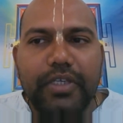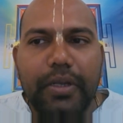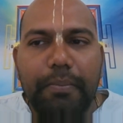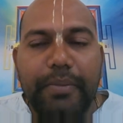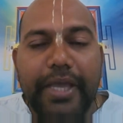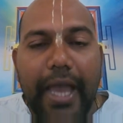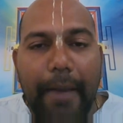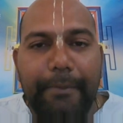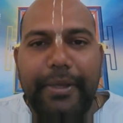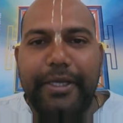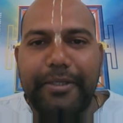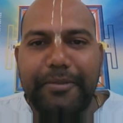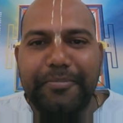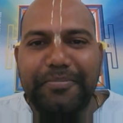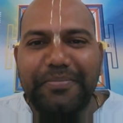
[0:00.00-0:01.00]
be happy.
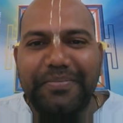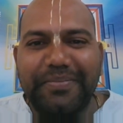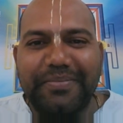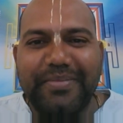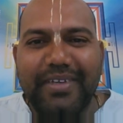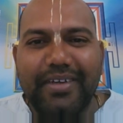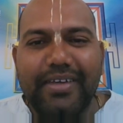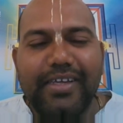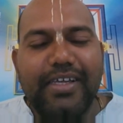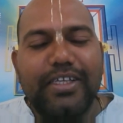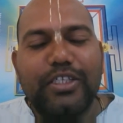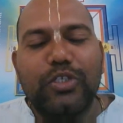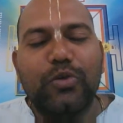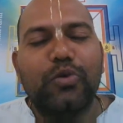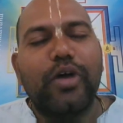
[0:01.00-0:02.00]

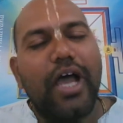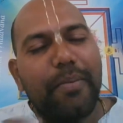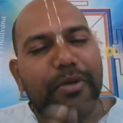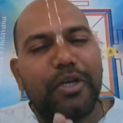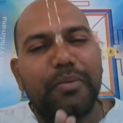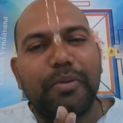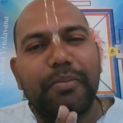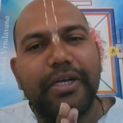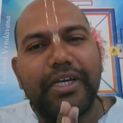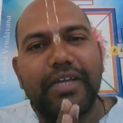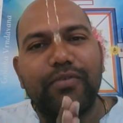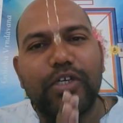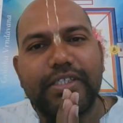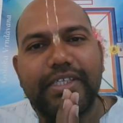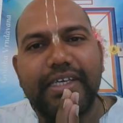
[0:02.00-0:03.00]
So happy Republic Day
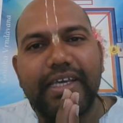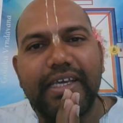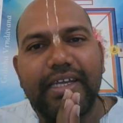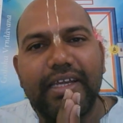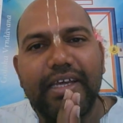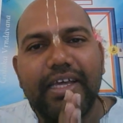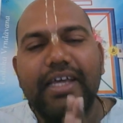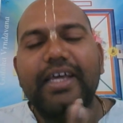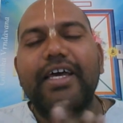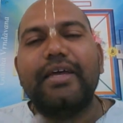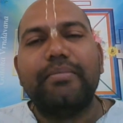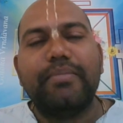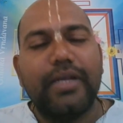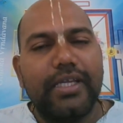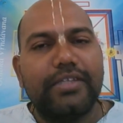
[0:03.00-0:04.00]
once again,
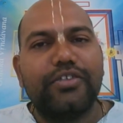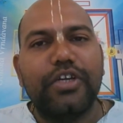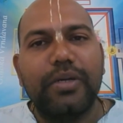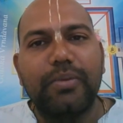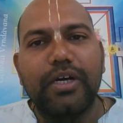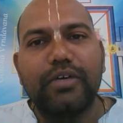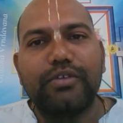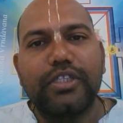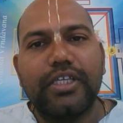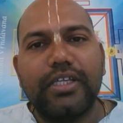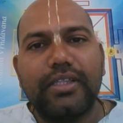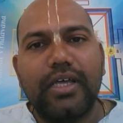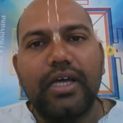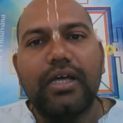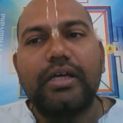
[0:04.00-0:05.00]
and please read Bhagavad
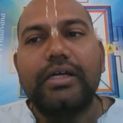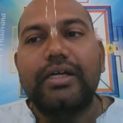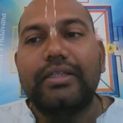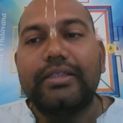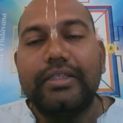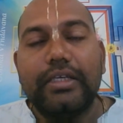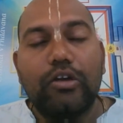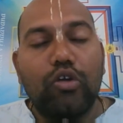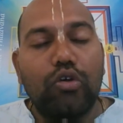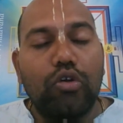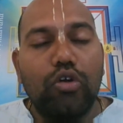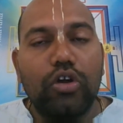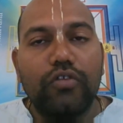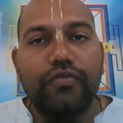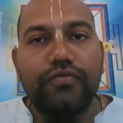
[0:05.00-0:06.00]
Gita. There are a
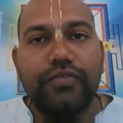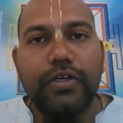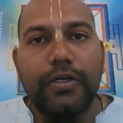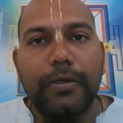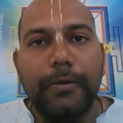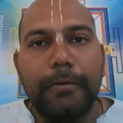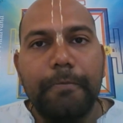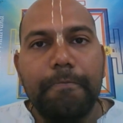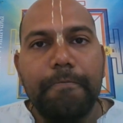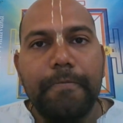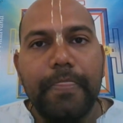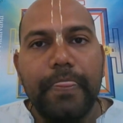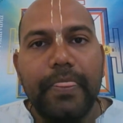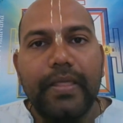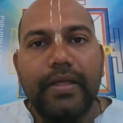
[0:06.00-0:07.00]
lot
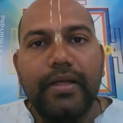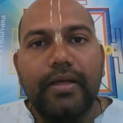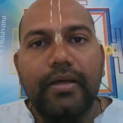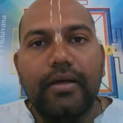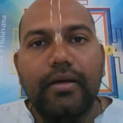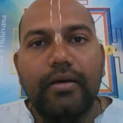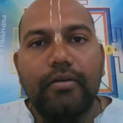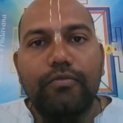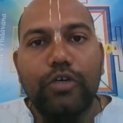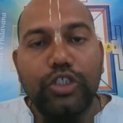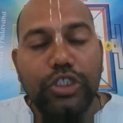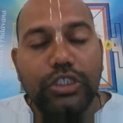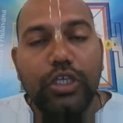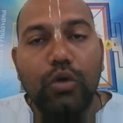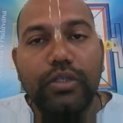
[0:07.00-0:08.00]
of
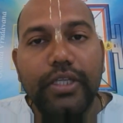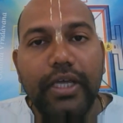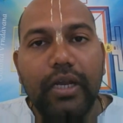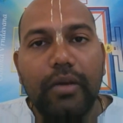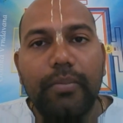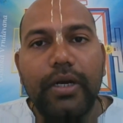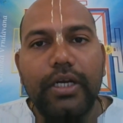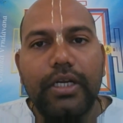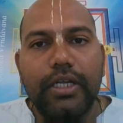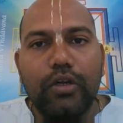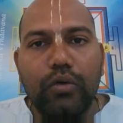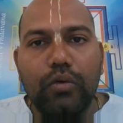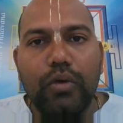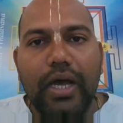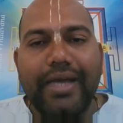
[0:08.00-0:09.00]
versions out there, but
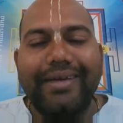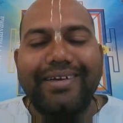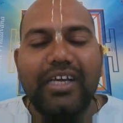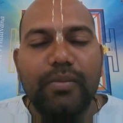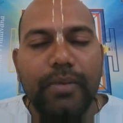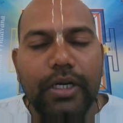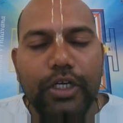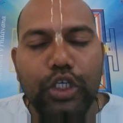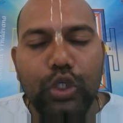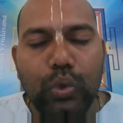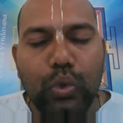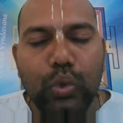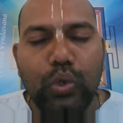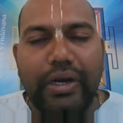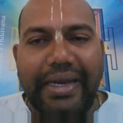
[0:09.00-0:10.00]
I recommend you
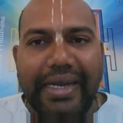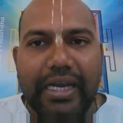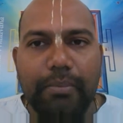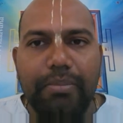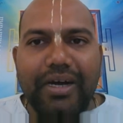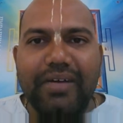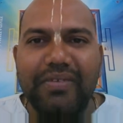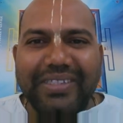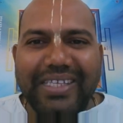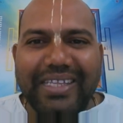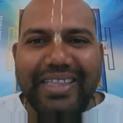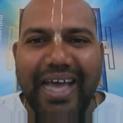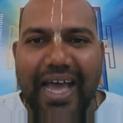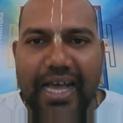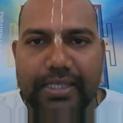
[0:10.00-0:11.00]
to read Bhagavad
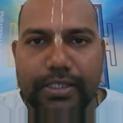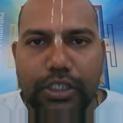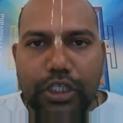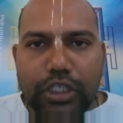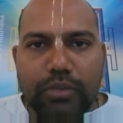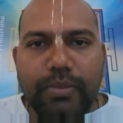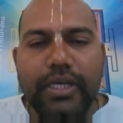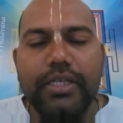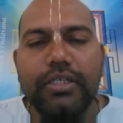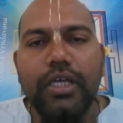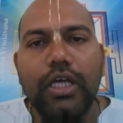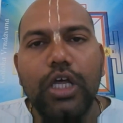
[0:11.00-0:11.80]
Gita as it is by